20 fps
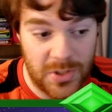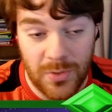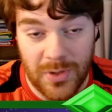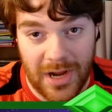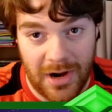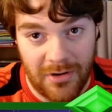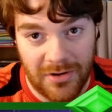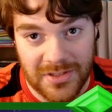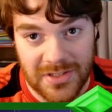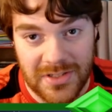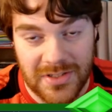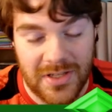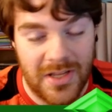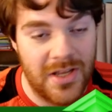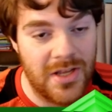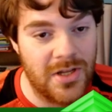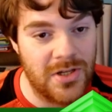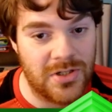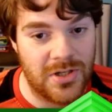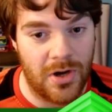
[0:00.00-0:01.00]
characters.
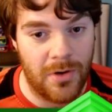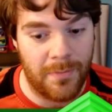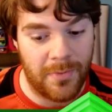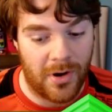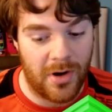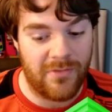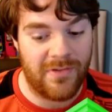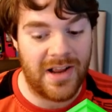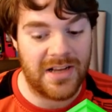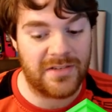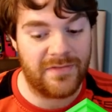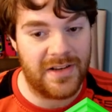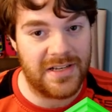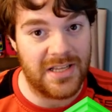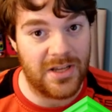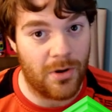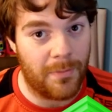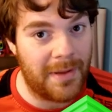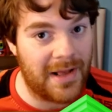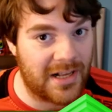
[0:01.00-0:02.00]
So by reactivating
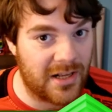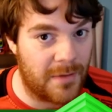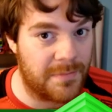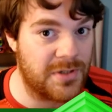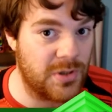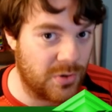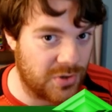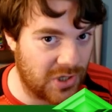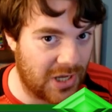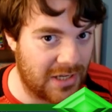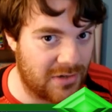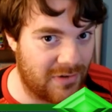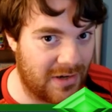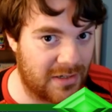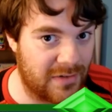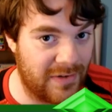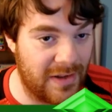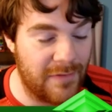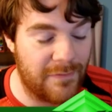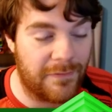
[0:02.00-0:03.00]
your backups, you also get to
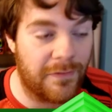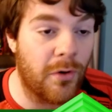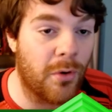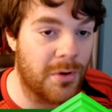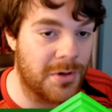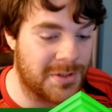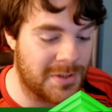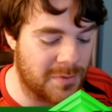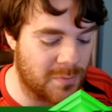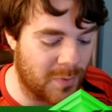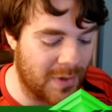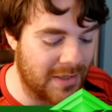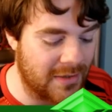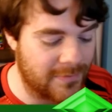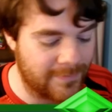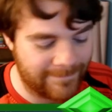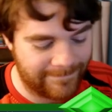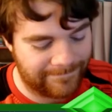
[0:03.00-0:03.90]
reactivate forwards as well.